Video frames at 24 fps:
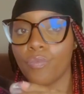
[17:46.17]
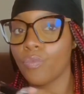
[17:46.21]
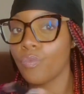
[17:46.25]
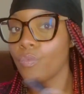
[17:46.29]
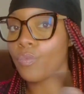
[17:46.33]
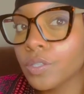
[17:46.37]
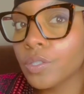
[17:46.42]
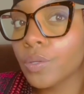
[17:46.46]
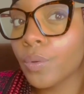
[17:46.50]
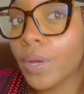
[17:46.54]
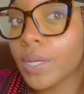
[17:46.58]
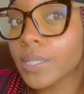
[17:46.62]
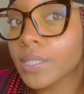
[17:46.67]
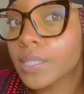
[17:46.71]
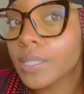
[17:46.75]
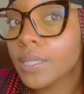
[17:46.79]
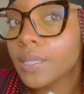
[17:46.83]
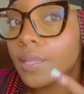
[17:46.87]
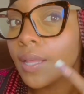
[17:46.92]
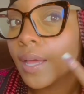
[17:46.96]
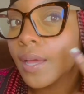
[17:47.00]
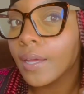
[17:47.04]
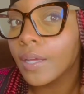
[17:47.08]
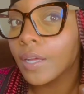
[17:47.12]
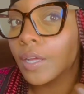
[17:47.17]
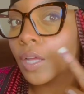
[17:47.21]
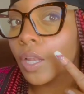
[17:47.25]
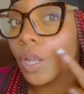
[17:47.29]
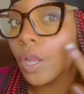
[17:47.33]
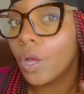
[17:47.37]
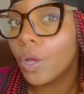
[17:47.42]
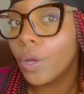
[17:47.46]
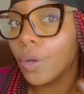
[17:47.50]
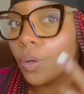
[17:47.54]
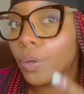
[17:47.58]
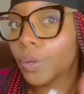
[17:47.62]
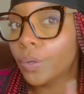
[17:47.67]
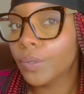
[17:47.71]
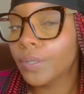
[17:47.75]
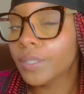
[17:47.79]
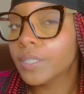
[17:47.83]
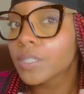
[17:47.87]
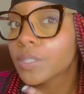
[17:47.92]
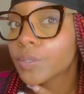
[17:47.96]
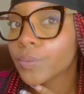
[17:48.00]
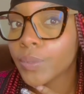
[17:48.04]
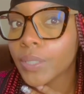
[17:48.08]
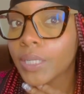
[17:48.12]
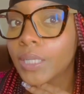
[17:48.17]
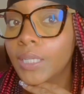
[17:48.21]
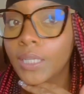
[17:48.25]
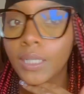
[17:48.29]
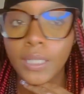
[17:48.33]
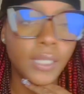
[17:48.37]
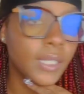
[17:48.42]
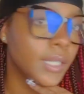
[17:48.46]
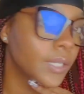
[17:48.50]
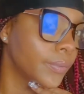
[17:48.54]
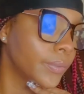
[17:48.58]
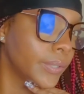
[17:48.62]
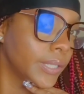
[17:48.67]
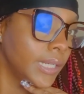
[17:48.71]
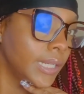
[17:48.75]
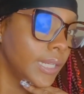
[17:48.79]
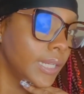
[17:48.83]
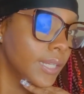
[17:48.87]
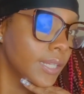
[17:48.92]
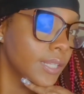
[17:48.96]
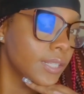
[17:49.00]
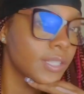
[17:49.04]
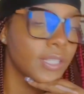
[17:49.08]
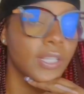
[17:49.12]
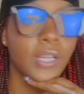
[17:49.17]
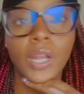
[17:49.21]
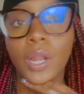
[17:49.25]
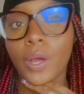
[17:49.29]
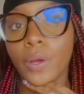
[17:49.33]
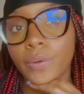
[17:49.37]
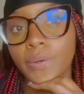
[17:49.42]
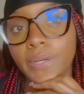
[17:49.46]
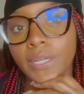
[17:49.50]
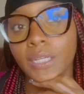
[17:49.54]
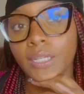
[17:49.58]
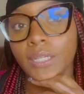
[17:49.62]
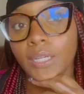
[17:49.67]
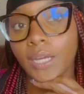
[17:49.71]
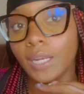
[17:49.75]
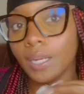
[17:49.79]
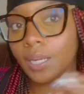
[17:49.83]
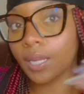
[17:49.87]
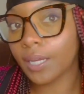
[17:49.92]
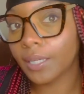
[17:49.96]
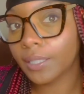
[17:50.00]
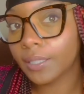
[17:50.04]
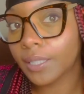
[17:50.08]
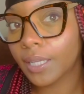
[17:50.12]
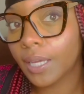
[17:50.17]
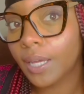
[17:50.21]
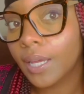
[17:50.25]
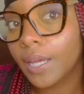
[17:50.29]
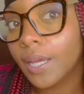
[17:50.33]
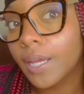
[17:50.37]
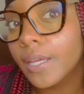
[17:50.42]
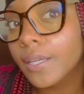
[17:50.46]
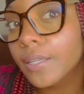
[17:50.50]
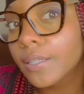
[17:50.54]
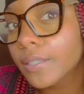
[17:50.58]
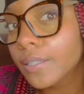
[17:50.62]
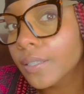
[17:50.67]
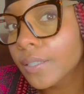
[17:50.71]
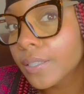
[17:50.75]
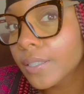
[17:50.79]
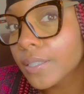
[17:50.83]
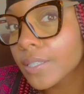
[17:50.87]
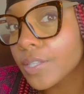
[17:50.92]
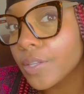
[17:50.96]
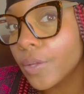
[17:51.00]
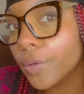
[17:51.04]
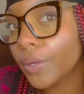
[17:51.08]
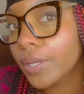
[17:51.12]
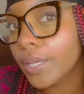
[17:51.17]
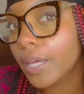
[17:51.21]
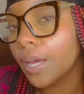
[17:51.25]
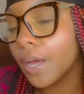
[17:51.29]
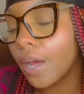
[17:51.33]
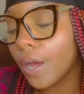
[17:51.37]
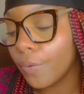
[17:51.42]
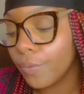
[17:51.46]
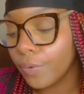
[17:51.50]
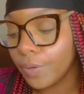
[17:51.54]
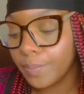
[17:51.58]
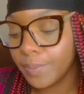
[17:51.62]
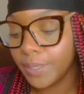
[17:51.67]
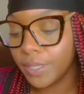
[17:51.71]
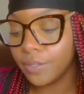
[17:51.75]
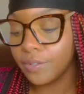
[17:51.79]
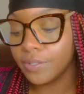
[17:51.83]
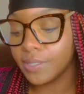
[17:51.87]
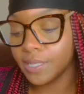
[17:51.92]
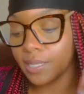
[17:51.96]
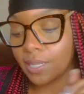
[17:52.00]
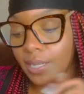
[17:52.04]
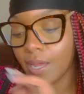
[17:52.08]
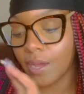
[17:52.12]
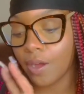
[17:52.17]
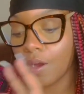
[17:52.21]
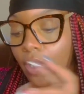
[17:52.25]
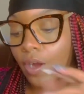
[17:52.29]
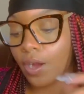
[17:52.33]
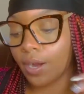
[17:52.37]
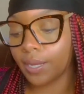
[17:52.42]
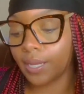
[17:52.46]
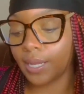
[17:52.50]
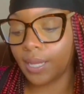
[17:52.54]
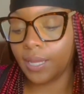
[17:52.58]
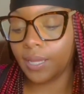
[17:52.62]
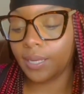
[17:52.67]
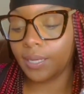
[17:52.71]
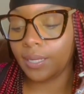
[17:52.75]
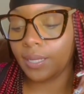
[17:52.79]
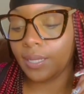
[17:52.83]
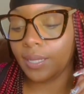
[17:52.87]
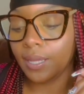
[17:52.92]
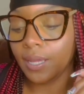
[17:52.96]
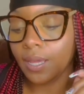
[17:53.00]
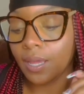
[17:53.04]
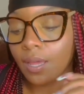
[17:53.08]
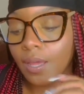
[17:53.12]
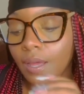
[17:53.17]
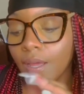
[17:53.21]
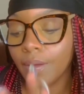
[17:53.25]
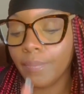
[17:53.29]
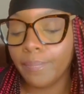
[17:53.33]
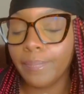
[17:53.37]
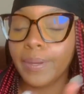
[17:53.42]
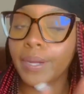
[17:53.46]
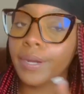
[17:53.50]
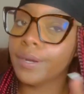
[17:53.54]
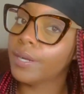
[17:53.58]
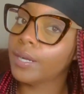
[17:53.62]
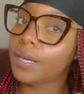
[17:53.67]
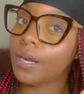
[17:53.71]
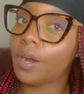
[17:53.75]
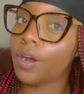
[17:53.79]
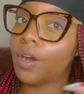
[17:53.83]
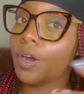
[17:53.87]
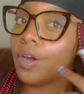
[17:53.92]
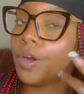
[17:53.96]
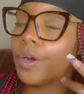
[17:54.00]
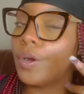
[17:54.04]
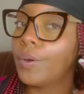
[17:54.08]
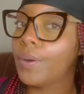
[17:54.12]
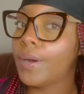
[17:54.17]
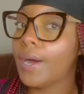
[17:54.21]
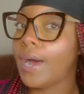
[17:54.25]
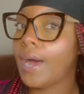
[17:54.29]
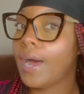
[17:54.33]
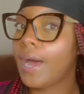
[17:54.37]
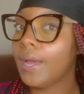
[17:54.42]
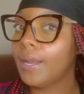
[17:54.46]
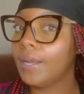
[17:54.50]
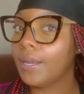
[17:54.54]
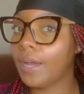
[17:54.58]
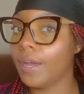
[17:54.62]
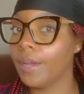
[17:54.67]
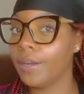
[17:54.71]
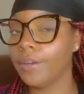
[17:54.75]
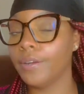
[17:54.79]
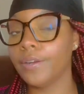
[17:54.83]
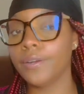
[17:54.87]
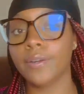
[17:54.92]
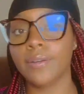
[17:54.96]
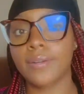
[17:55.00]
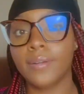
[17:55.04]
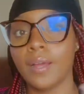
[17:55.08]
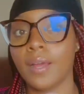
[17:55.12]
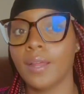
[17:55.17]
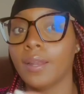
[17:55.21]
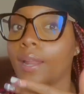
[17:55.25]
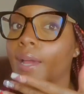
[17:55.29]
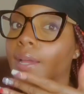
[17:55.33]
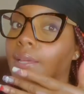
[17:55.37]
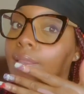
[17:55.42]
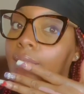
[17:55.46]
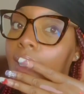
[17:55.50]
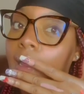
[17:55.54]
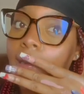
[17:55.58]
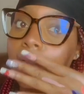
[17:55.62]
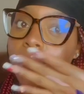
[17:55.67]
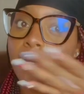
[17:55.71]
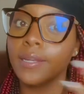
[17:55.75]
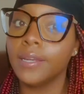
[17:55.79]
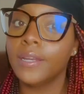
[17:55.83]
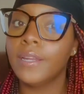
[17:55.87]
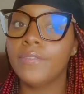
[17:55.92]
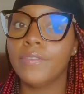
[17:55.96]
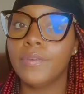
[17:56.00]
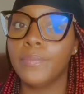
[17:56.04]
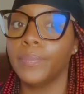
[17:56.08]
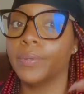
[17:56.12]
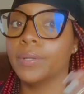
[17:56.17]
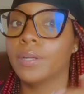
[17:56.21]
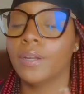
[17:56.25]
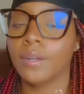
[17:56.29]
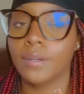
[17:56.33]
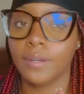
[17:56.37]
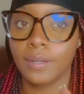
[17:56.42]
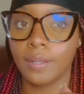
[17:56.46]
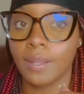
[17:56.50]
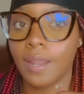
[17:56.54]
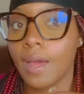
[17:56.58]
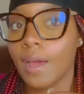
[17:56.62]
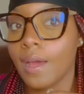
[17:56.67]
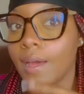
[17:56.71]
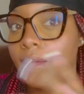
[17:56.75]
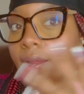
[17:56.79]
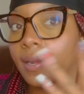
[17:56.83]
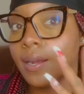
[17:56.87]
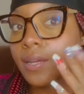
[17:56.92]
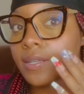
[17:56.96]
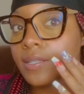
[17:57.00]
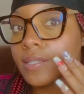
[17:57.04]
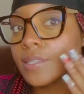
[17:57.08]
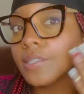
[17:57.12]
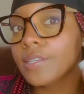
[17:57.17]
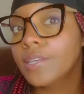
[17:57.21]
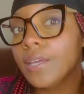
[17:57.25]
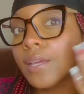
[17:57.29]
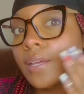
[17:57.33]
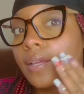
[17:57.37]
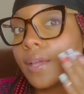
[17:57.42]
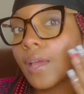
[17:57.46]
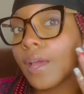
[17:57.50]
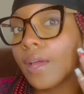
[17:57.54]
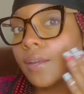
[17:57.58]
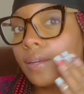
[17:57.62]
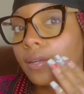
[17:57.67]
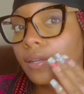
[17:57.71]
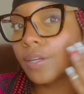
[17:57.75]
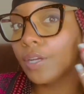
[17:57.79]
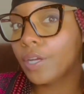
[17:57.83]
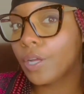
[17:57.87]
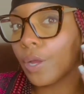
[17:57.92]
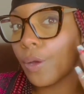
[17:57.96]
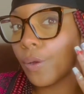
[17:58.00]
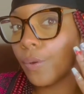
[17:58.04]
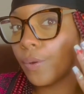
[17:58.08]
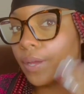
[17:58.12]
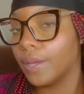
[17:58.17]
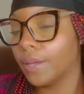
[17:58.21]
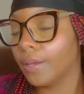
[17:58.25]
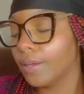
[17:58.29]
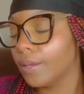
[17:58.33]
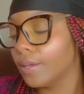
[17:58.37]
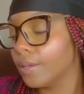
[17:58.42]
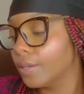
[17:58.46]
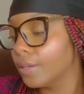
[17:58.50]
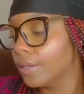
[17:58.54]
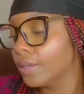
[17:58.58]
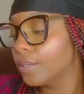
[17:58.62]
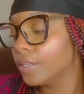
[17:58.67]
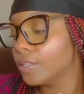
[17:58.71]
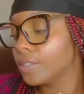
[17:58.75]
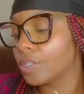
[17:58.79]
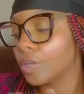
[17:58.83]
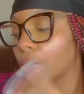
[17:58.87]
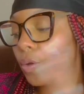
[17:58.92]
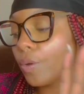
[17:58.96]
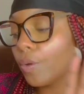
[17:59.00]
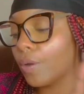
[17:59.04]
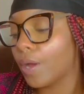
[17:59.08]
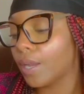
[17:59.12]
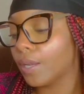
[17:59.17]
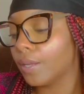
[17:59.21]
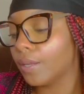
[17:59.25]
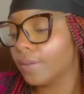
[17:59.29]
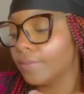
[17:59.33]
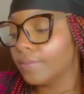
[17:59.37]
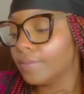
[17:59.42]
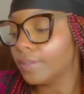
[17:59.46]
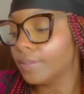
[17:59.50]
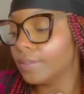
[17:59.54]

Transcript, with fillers: So I see that glow. It's really, it really is glowing. I like that. So yeah, I will be using that Hard Candy Bare It All highlighter. I like that. I didn't even put on a lot, and I see it kind of glowing. So I love